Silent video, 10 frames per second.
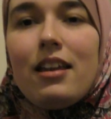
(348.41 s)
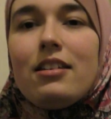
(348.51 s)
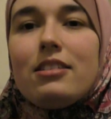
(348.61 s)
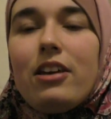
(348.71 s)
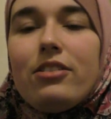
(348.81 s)

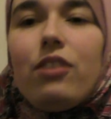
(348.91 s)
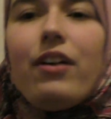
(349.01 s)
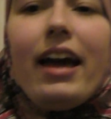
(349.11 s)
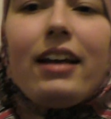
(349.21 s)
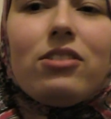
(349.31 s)
So it sort of
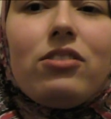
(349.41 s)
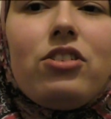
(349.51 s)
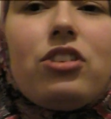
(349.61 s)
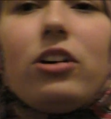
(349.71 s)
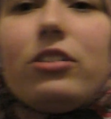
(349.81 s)
hangs on the
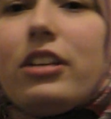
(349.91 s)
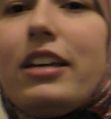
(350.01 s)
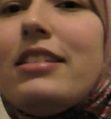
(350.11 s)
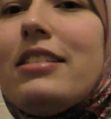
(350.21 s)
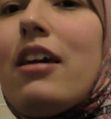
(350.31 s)

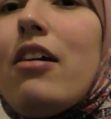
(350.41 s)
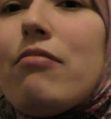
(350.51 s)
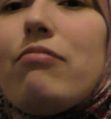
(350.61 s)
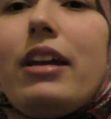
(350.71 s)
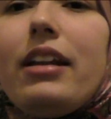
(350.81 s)
shoulders,
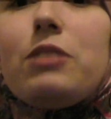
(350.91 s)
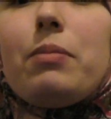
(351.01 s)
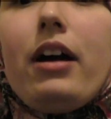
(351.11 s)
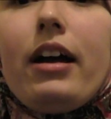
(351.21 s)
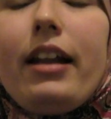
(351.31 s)
really
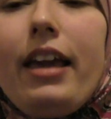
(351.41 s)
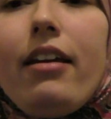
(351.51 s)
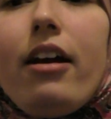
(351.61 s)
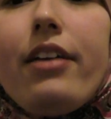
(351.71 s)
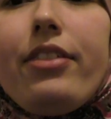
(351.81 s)
sparkly.
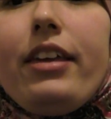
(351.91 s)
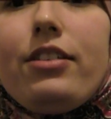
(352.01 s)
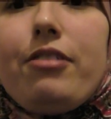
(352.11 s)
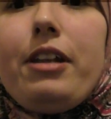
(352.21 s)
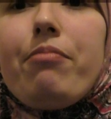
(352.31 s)
I think
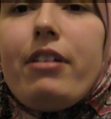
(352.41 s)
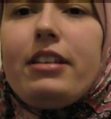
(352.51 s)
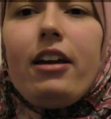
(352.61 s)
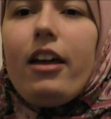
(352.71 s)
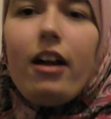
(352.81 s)
it's really
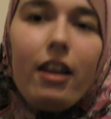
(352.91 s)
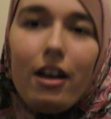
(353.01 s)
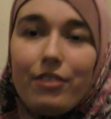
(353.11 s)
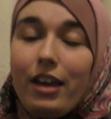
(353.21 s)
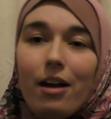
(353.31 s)
pretty. I
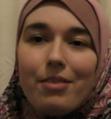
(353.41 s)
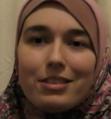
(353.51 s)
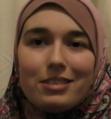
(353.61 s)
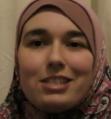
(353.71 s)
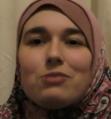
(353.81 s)
love it.
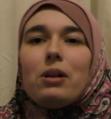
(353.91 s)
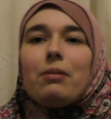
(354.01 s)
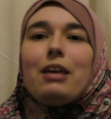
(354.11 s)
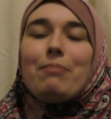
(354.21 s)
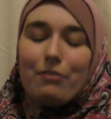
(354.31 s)
This is what I'm
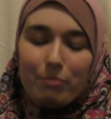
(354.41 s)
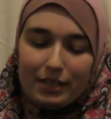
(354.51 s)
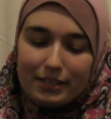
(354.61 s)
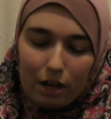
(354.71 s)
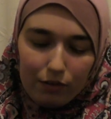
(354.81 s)
keeping for
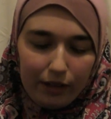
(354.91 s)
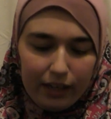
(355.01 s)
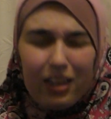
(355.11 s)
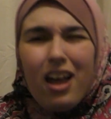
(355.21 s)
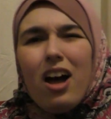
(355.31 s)
myself.
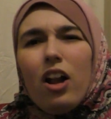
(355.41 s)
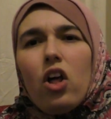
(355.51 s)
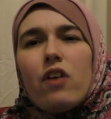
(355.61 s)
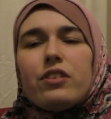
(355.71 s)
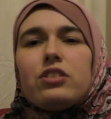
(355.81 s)
Like, a
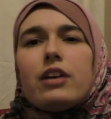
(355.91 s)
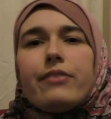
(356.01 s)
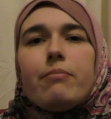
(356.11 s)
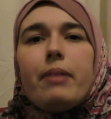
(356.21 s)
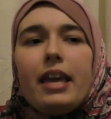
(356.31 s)
lot of the stuff
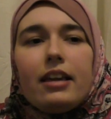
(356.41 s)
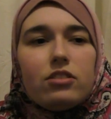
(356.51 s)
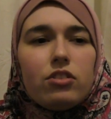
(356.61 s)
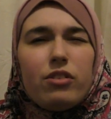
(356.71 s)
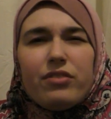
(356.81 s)
I make
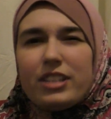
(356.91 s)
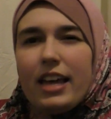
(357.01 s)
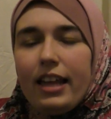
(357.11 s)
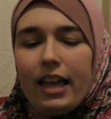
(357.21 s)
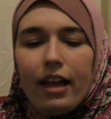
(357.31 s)
to sort of
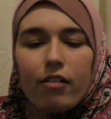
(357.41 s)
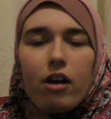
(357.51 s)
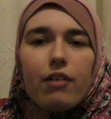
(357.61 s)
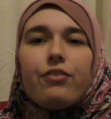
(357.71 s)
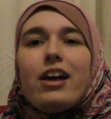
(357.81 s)
sell it at
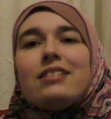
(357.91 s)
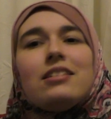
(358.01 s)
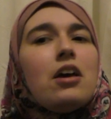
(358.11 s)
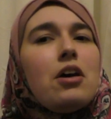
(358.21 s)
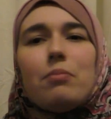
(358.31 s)
craft fairs,
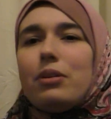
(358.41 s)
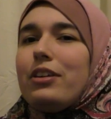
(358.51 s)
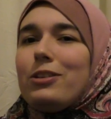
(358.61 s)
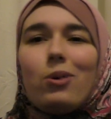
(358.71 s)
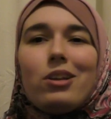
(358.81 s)
but
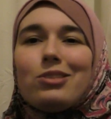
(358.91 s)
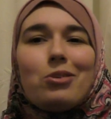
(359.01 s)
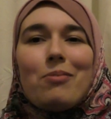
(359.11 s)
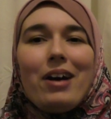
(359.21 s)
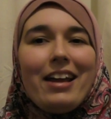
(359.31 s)
this one, it's
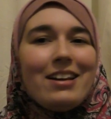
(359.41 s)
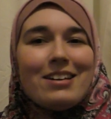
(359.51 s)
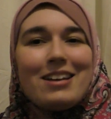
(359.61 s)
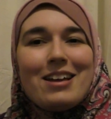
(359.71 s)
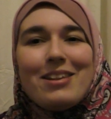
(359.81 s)
all mine.
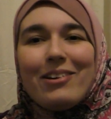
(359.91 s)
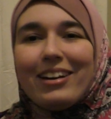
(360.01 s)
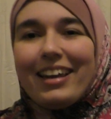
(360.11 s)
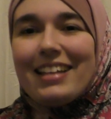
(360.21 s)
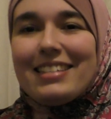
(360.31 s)
No
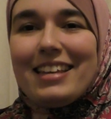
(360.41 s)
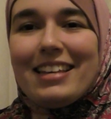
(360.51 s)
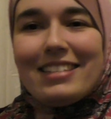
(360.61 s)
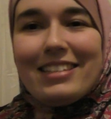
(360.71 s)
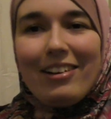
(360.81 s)
one gets
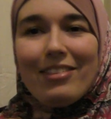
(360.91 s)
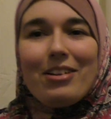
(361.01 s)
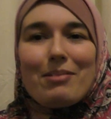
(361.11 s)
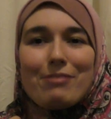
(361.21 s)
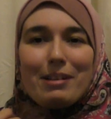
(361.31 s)
this. Not
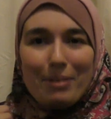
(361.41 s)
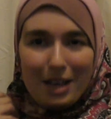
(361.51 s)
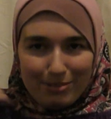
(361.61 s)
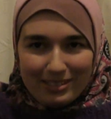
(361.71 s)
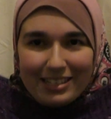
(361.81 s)
the pretty
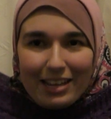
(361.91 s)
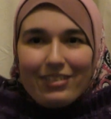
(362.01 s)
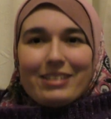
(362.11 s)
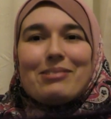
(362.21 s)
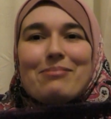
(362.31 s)
purple stuff, that's all